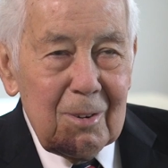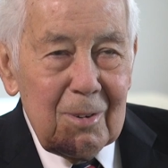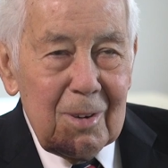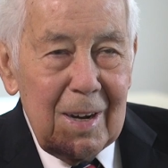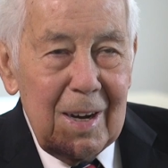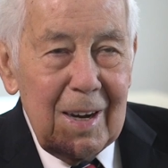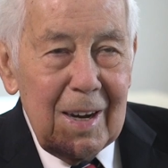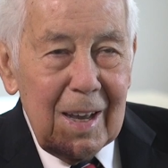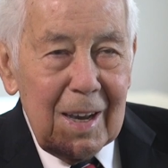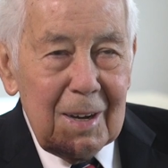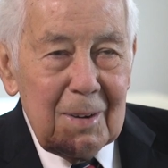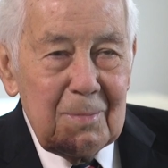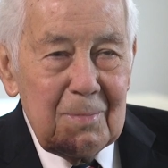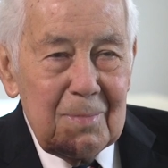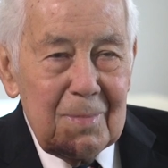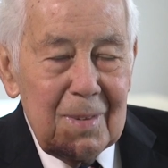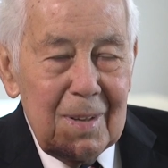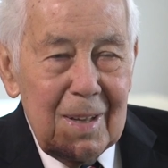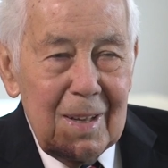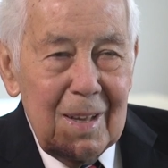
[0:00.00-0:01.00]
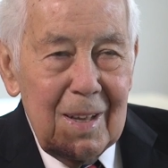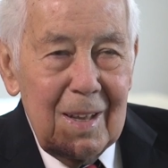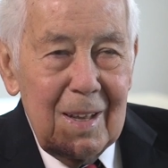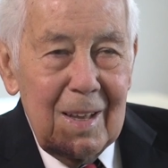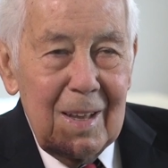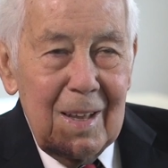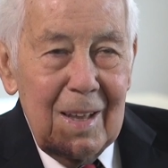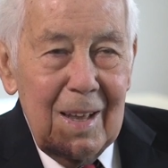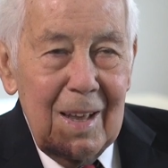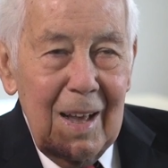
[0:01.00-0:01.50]
creating.
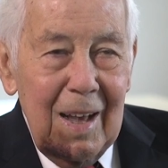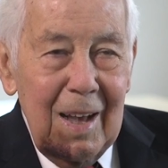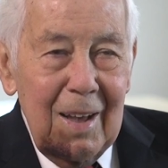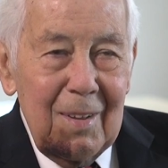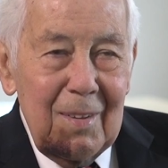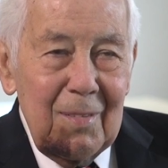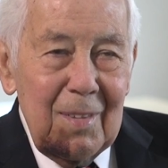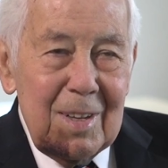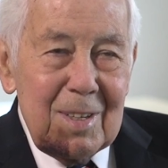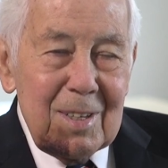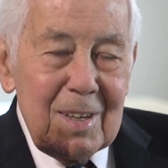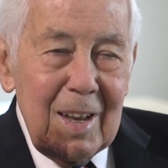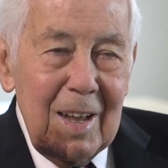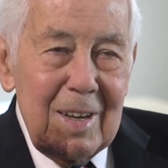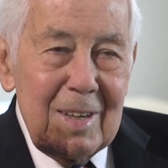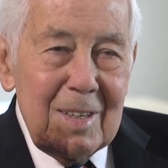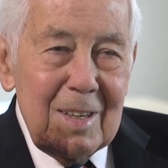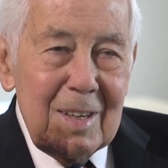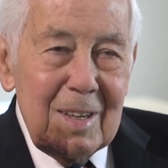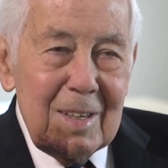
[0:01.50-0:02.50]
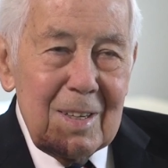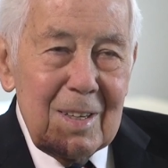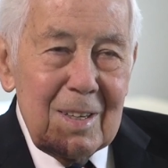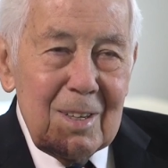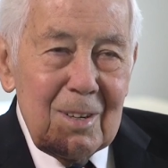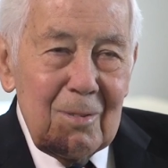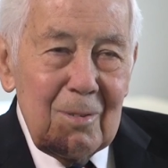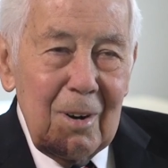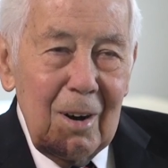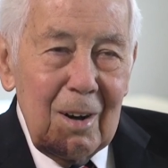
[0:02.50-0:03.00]
And this led
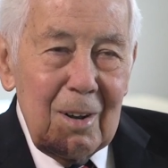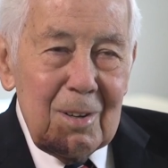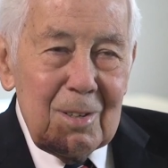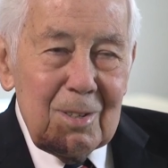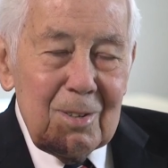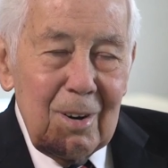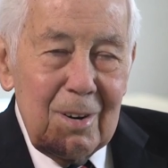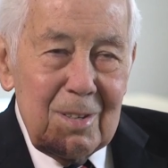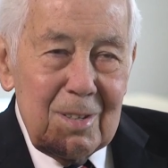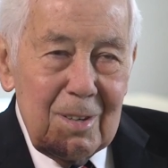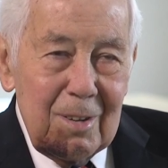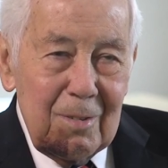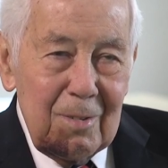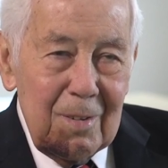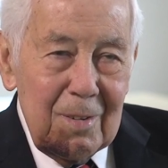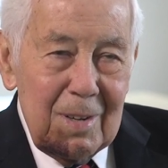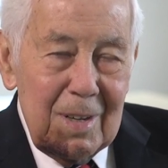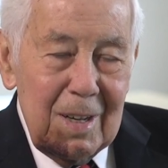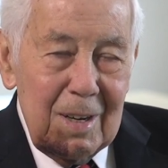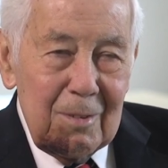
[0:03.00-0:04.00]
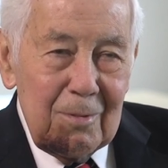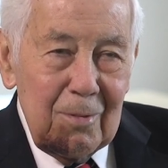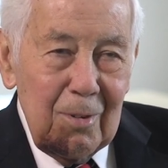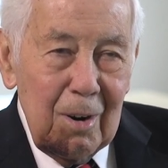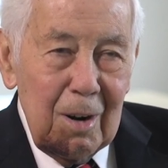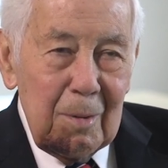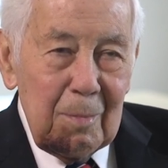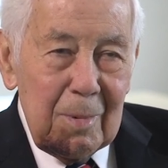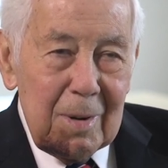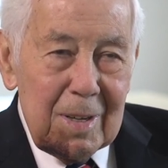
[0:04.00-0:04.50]
to all sorts of
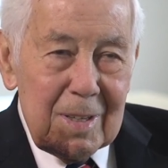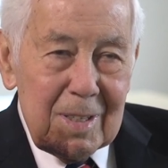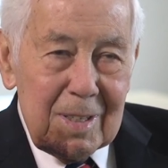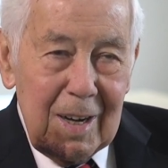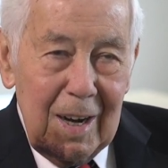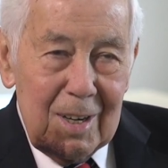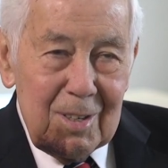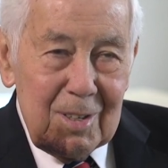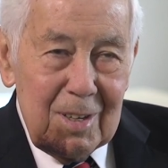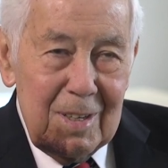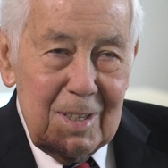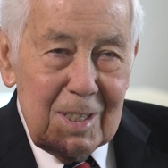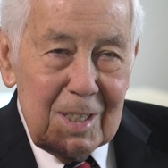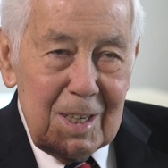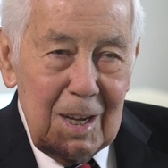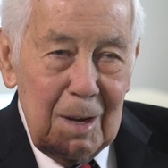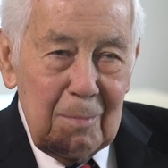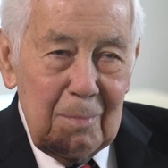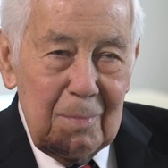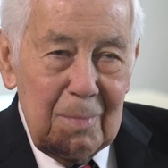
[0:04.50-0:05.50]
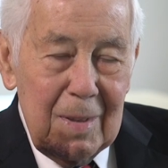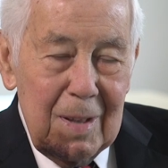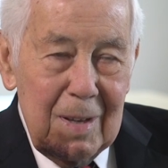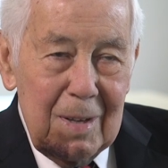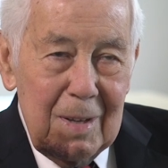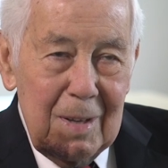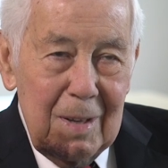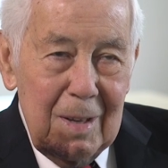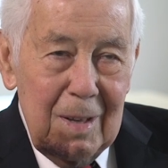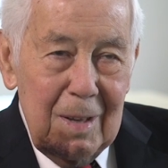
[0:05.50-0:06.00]
informal discussions, some
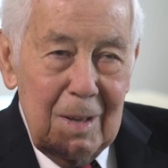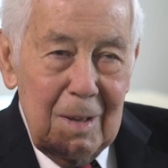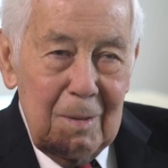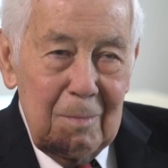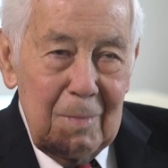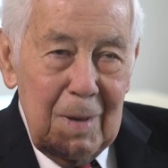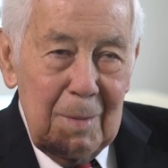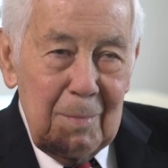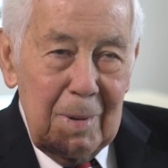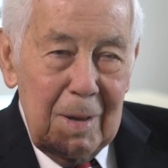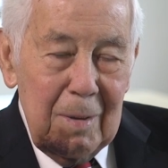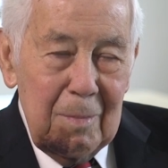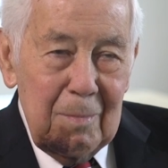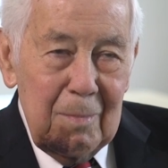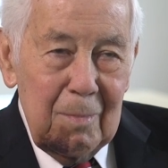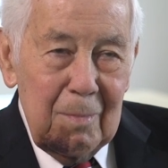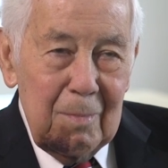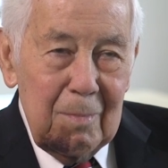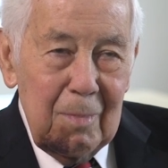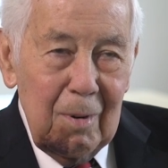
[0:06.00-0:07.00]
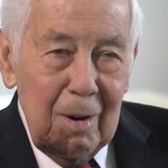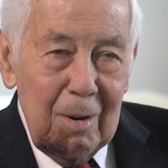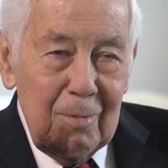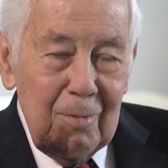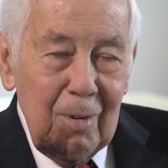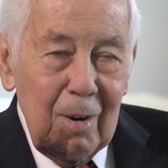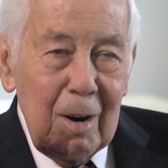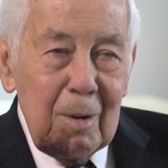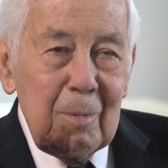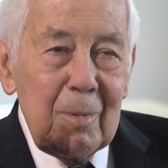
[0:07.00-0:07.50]
maybe more
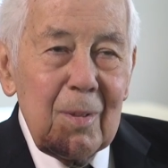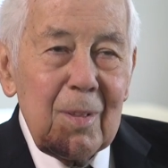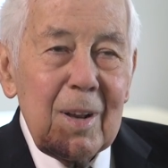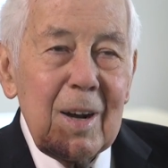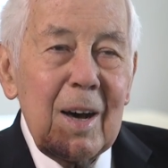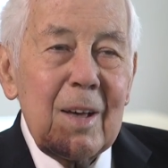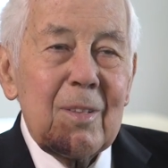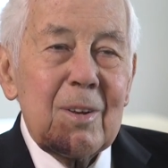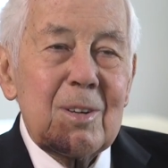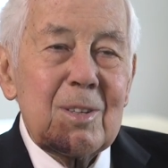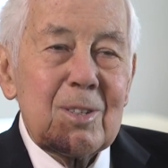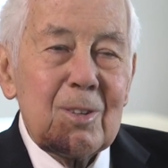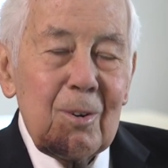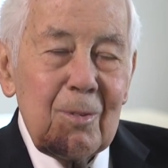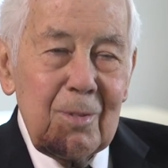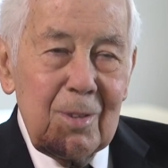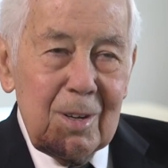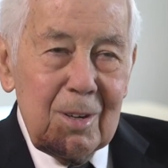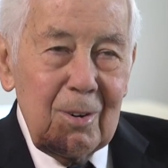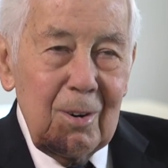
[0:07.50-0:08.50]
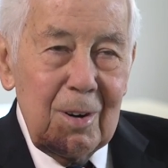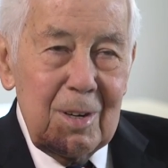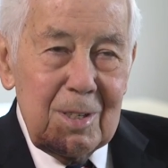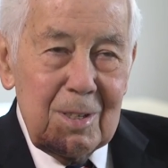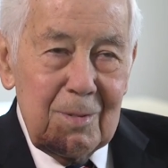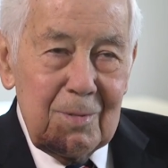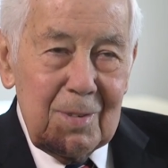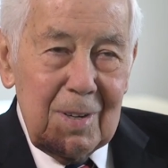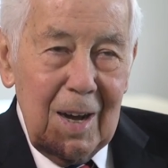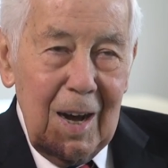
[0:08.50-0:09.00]
formal than others over the
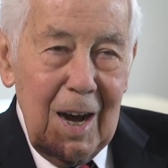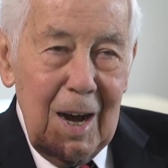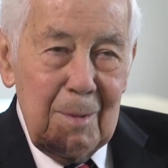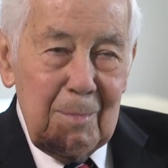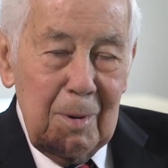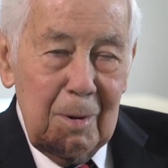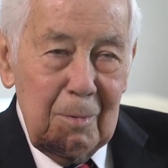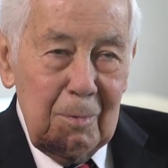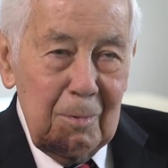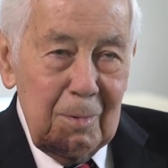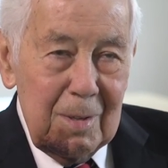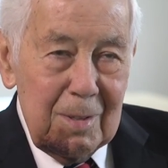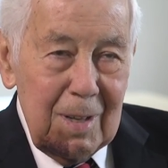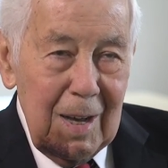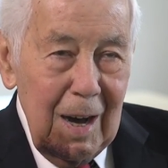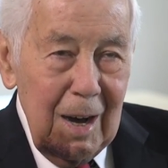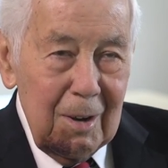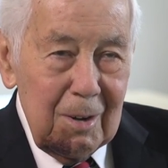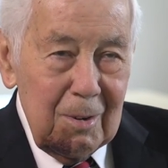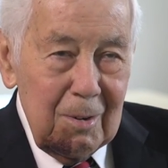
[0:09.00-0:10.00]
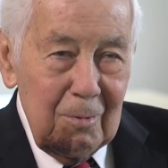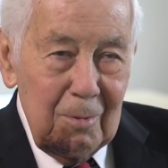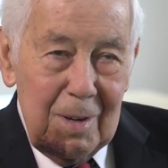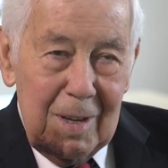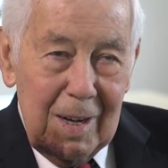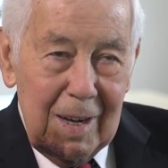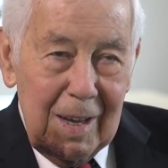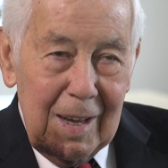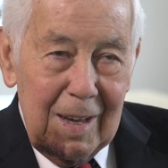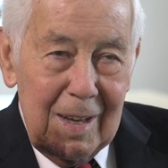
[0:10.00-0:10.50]
course of time, but without
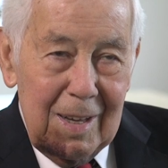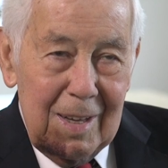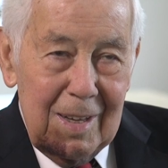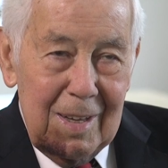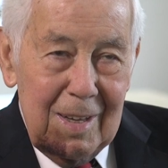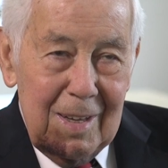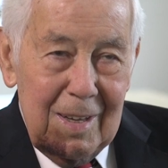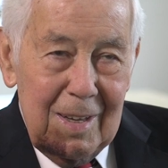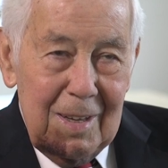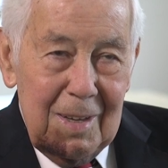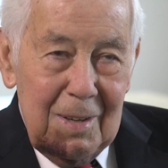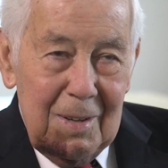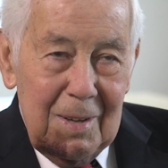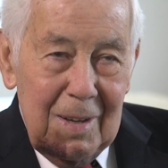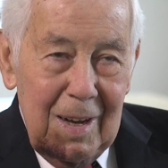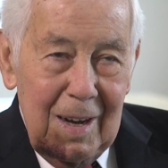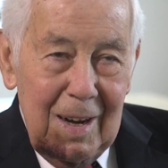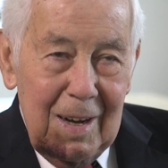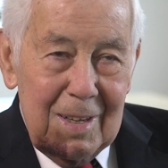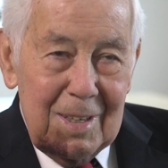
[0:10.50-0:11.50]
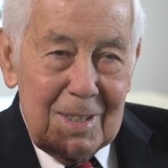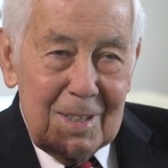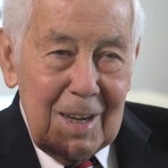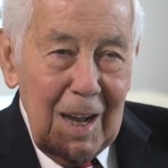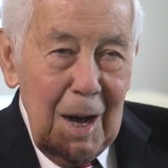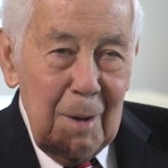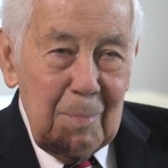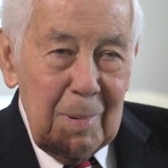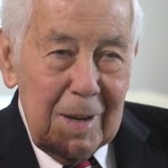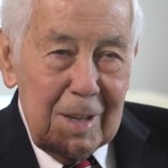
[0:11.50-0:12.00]
really
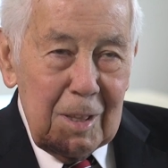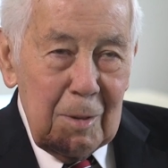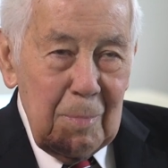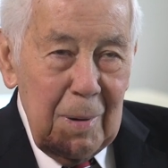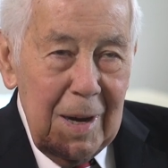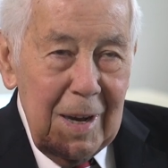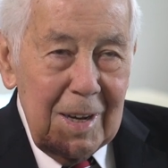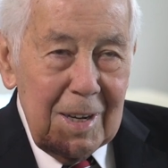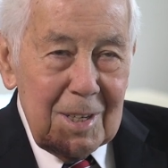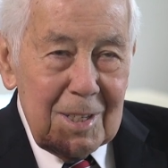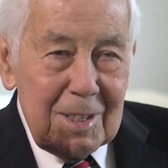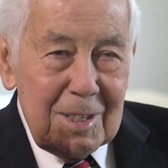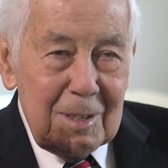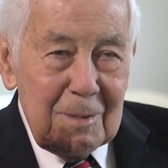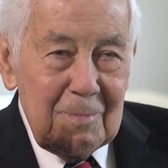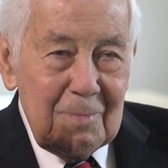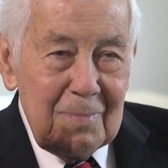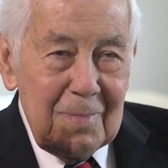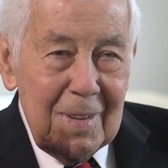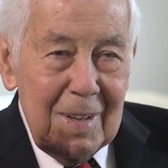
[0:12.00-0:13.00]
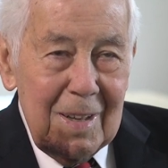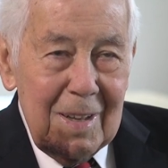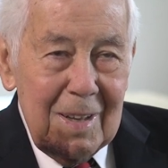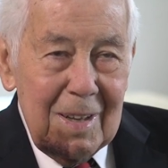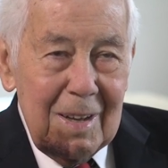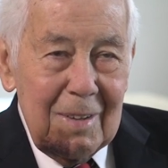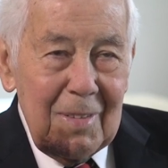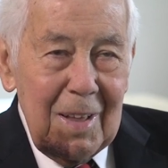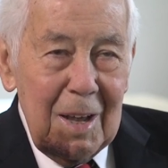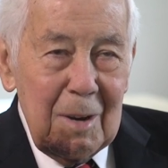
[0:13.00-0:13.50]
stopping the pace
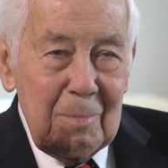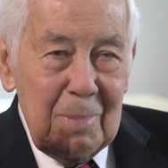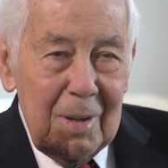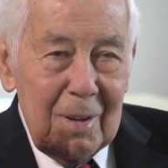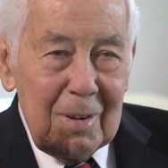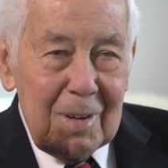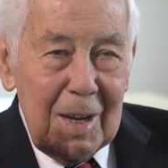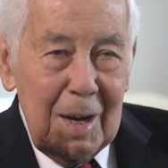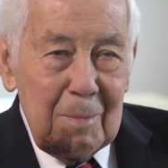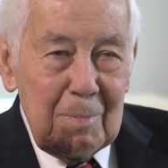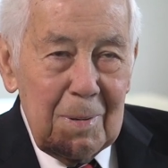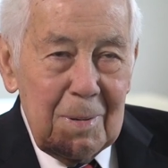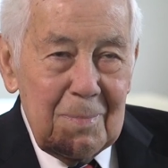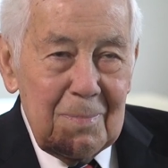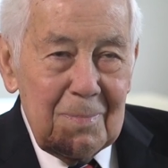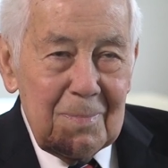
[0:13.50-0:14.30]
of that buildup.